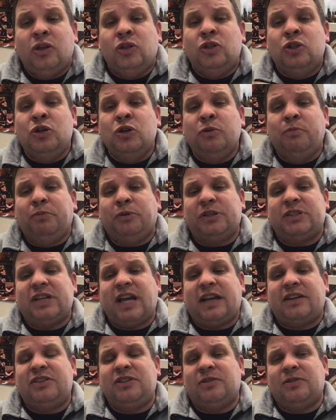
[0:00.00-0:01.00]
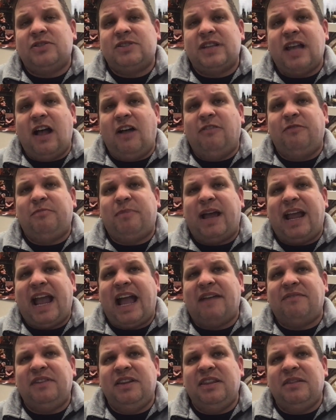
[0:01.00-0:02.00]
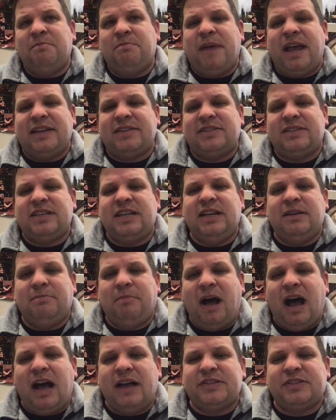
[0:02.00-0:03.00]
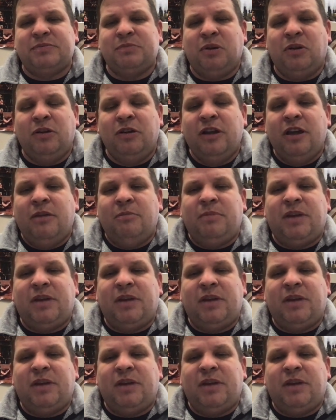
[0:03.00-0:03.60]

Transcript: You protect yourself by having the best seed possible,